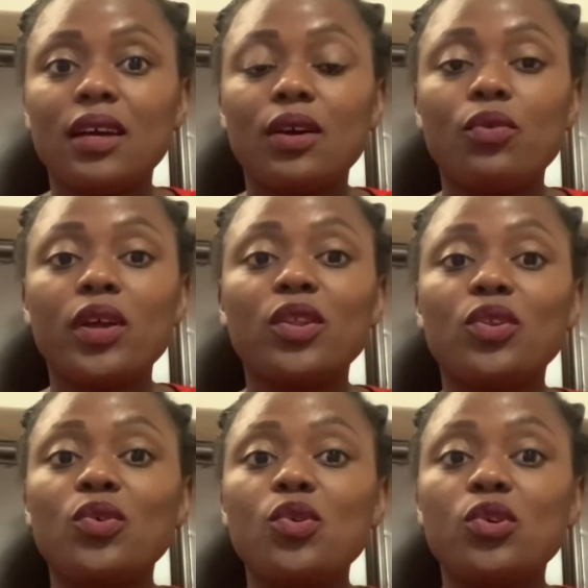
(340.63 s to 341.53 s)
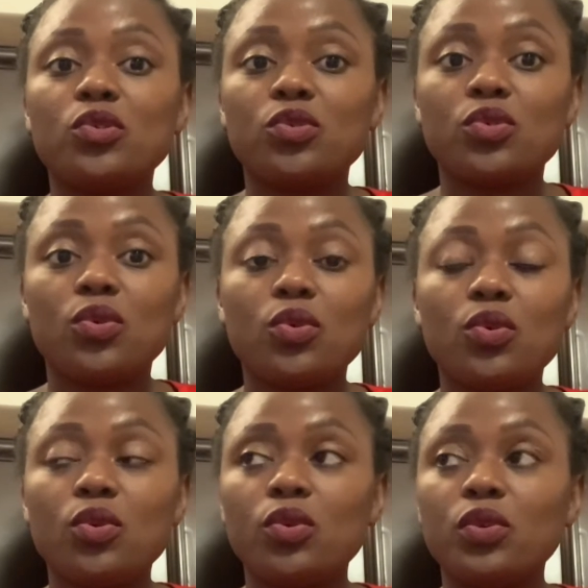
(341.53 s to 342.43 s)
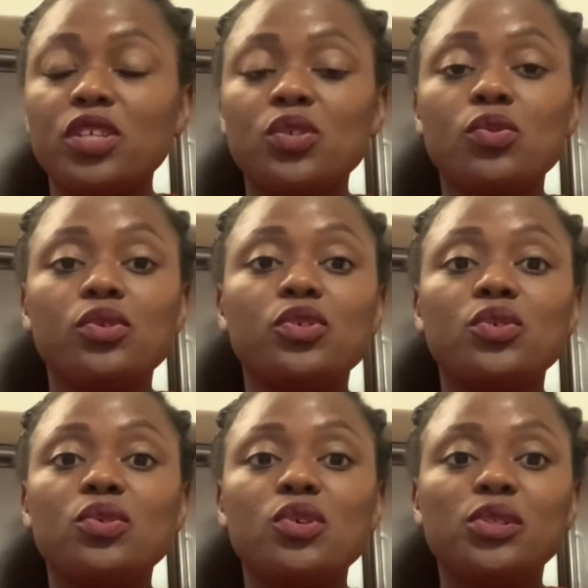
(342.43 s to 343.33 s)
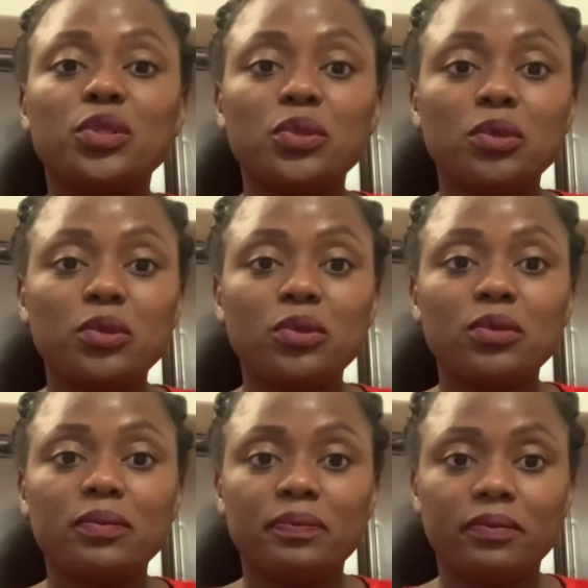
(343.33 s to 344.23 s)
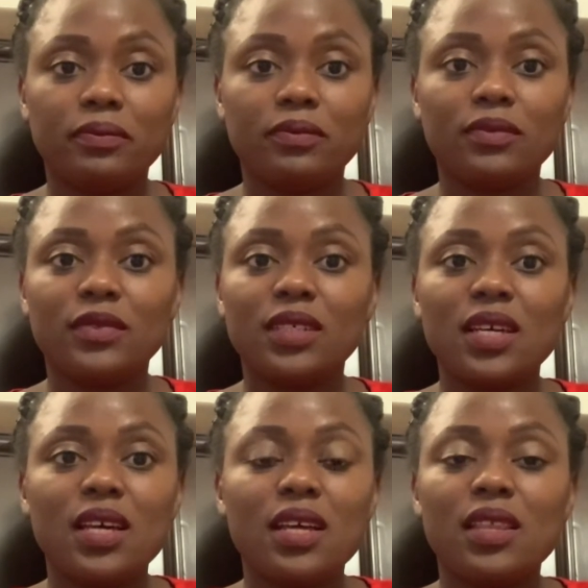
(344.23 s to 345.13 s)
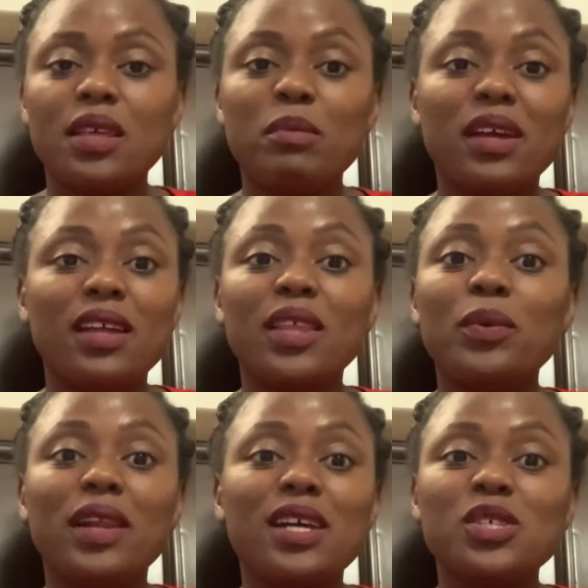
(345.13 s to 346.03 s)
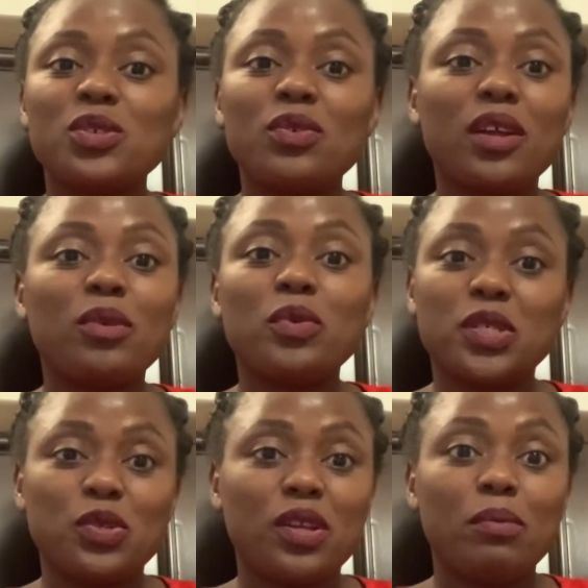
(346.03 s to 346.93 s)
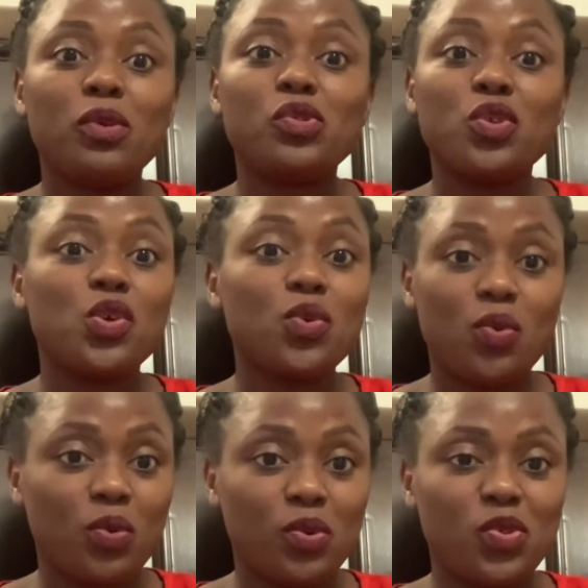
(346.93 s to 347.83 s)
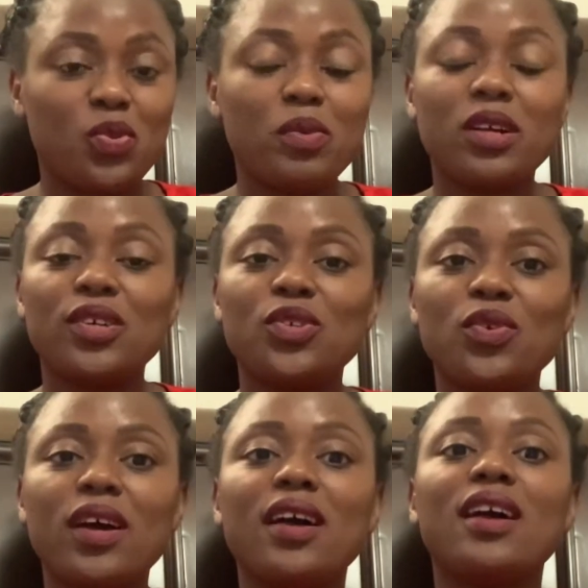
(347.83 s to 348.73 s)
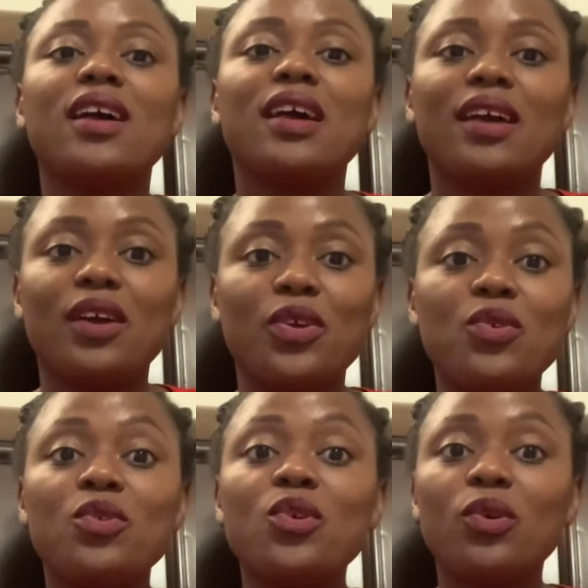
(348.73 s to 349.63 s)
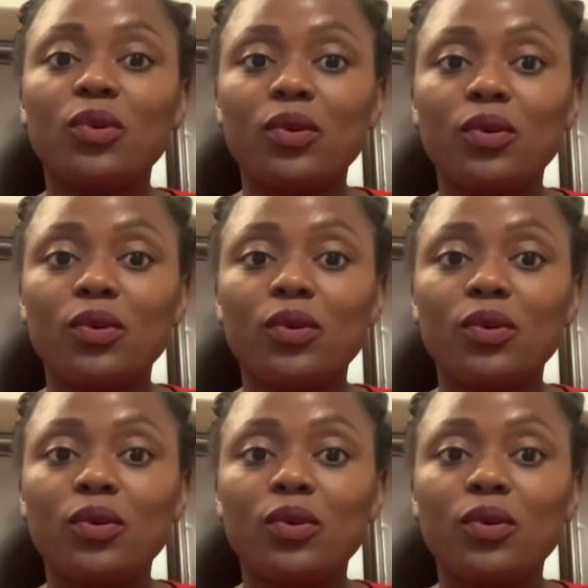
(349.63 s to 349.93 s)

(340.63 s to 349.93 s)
when did you go to school, which school did you go to. They will ask you random question about you, so make sure you know